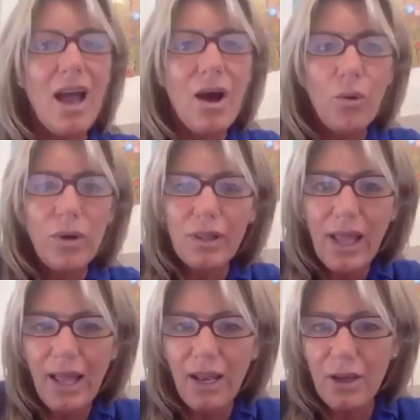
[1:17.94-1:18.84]
Well,
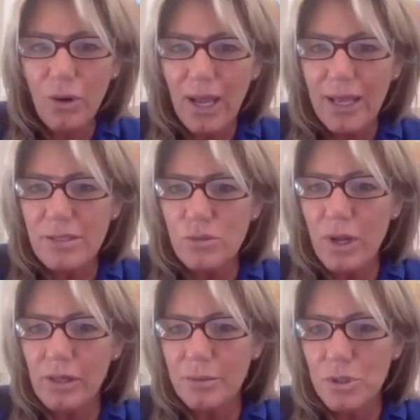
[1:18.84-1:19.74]
hello and
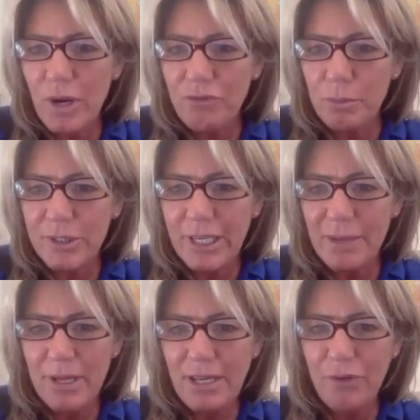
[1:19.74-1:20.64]
welcome to everybody.
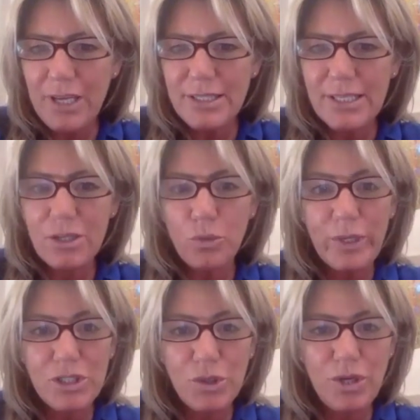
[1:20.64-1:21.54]
Many faces that we
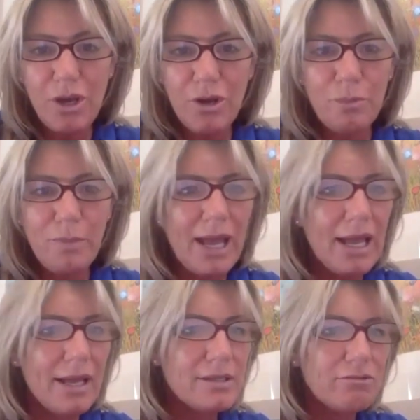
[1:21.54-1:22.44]
do know, but
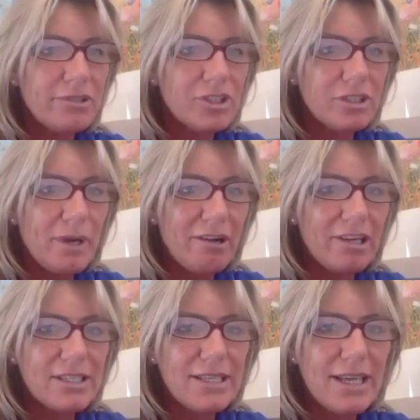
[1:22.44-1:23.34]
as Richard Berry
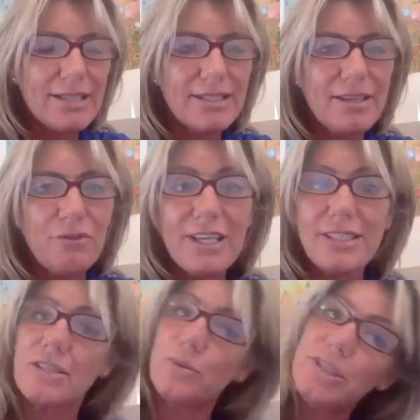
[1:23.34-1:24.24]
has said, some
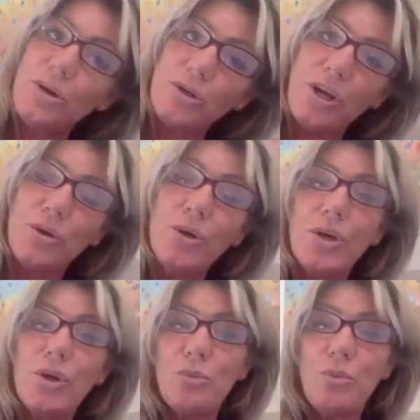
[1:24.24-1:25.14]
faces that we don't know
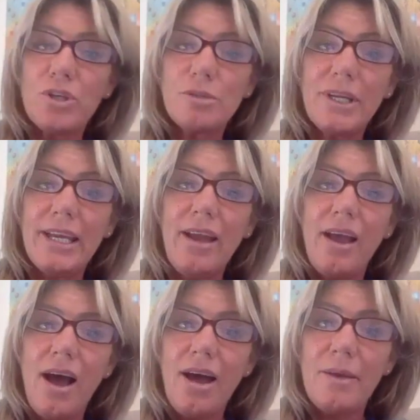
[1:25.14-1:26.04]
who possibly
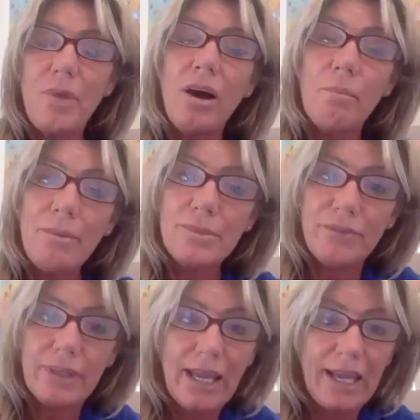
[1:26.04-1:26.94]
aren't members of
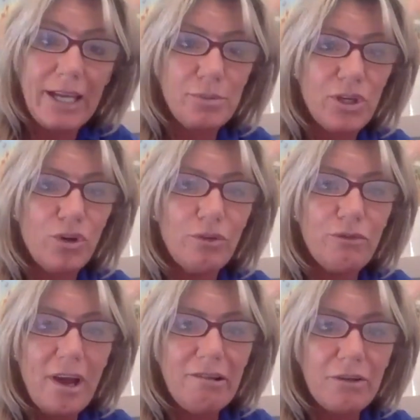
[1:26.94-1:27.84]
Engage, but you're
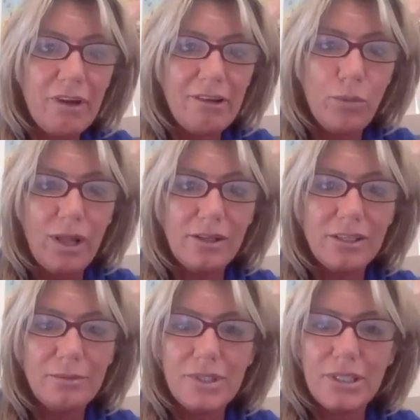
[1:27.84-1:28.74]
very, very
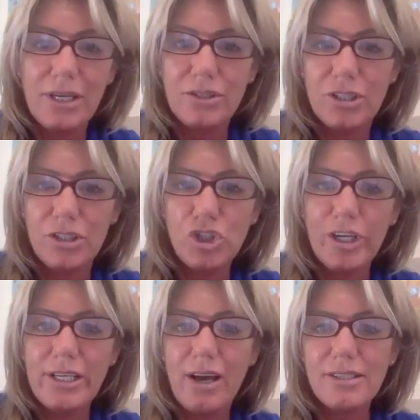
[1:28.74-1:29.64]
welcome to
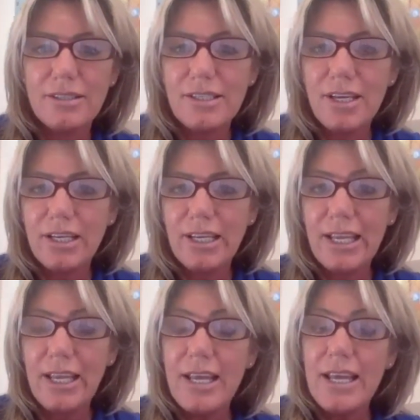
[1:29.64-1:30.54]
join us. And certainly,
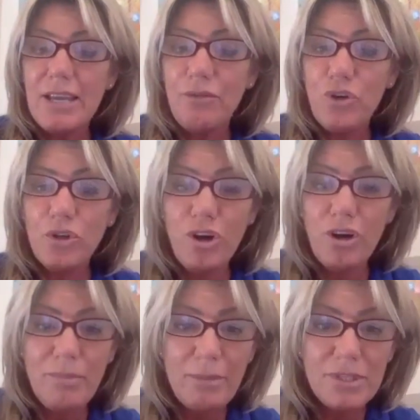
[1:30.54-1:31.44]
if you're not
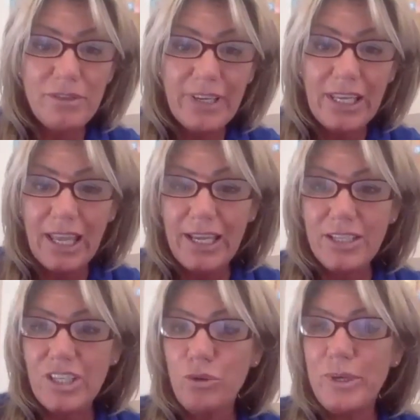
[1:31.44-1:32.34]
members of Engage,
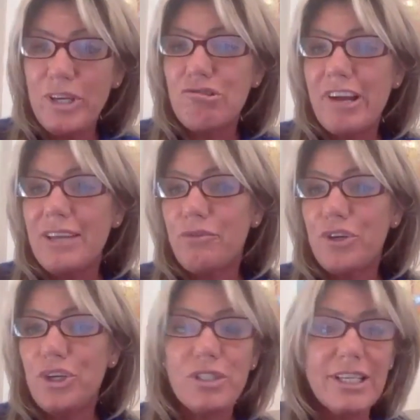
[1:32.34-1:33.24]
it would be great for
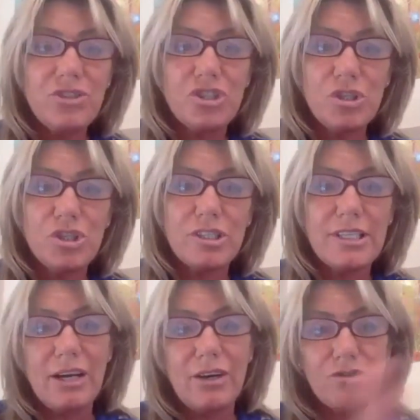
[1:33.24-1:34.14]
you to introduce
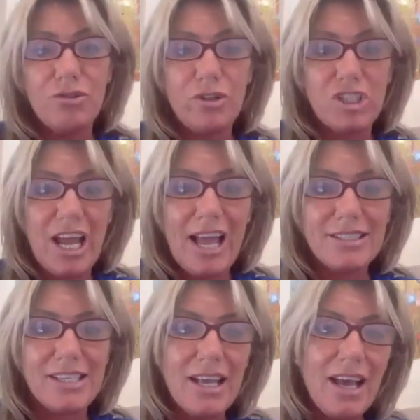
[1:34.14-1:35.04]
yourselves through the chat
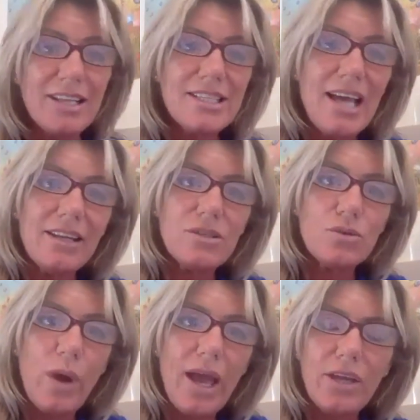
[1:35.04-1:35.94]
and tell us
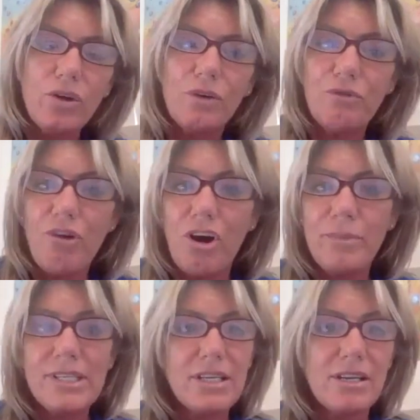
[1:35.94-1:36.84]
where you're from
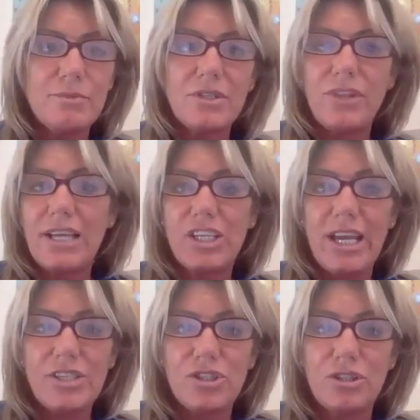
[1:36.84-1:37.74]
in terms of the
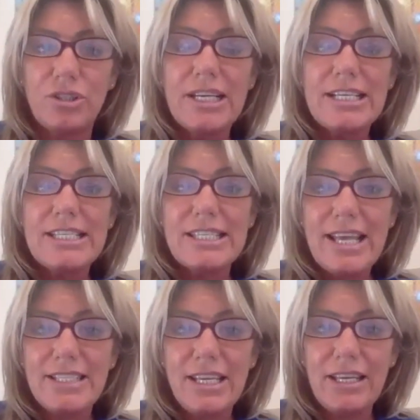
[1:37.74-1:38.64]
educational
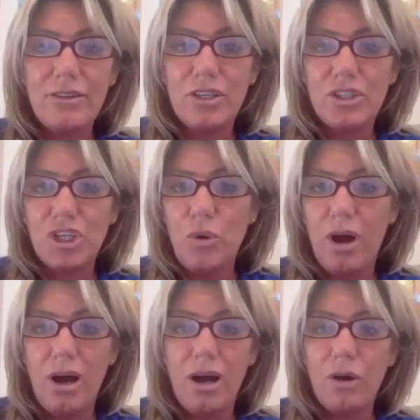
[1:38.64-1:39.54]
setting that you
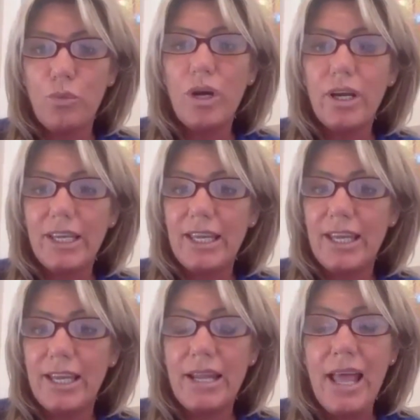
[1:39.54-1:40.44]
are working
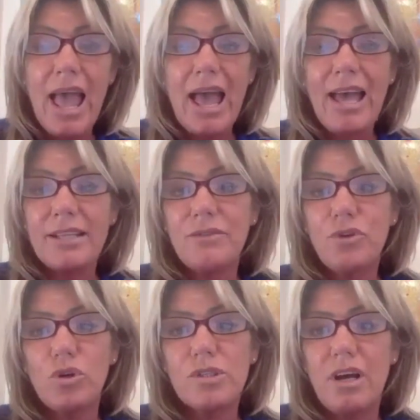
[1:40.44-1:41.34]
in, and of
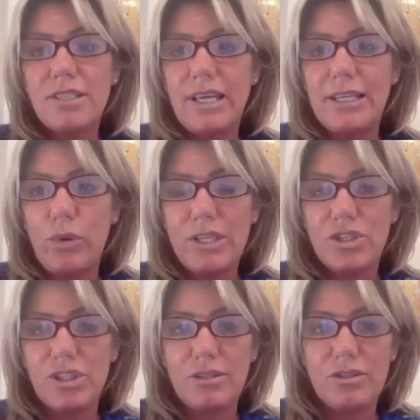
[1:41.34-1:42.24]
course ask any
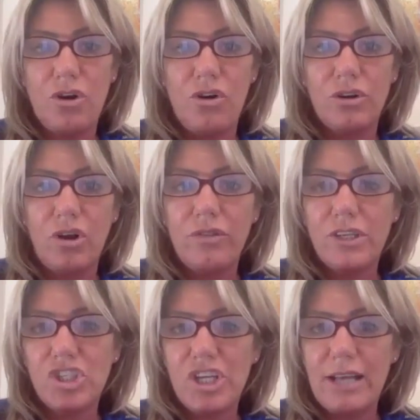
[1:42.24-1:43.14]
questions on the
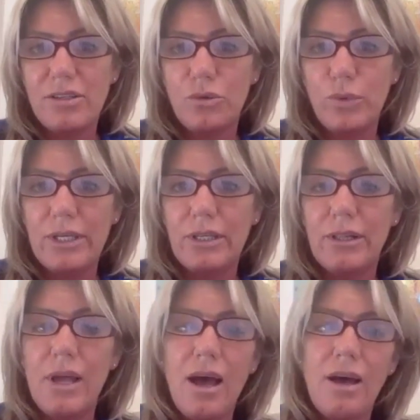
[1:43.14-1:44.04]
chat that we'll
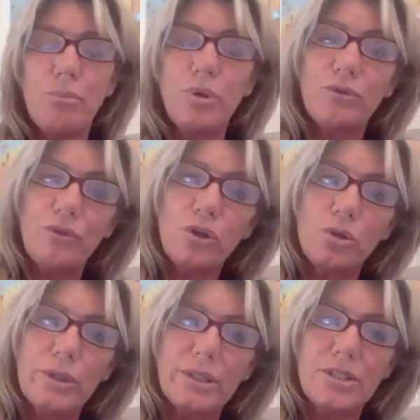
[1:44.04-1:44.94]
put
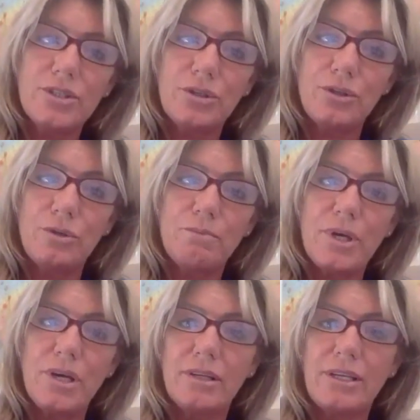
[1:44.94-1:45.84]
forward to
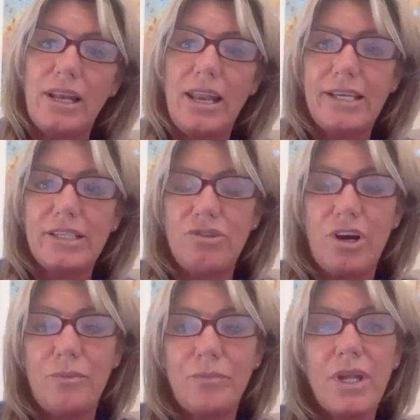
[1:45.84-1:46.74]
Bern later on.